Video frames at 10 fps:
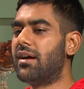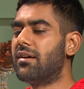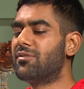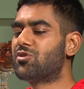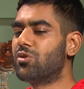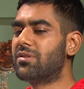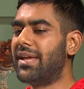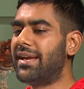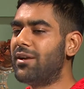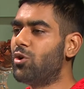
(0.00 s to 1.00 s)
so
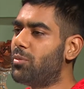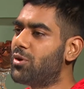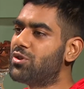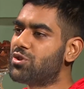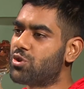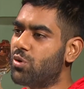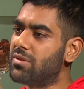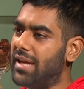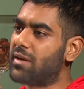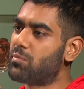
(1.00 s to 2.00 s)
they didn't know about the show
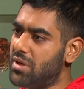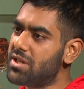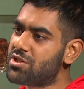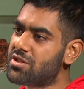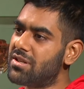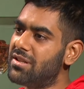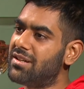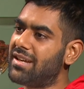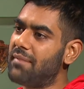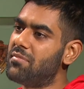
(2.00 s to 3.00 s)
that much till the
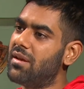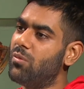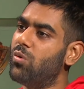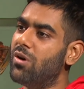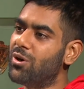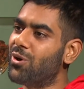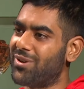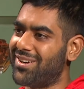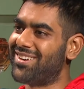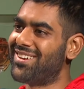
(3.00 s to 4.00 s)
time they worked on it.